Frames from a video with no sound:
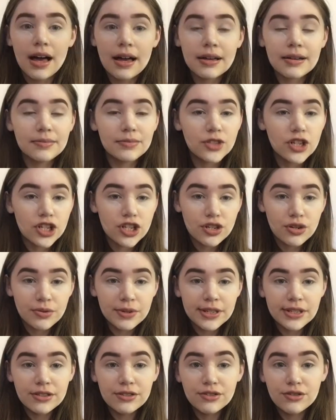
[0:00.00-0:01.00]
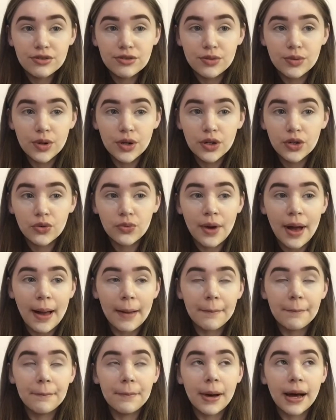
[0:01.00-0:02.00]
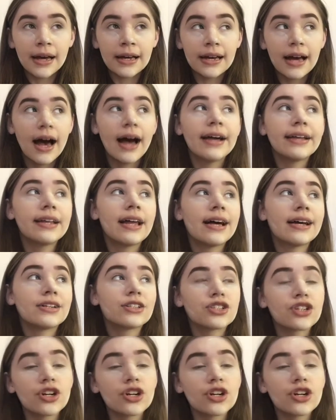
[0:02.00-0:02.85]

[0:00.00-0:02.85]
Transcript: I am just going to grab my eyelash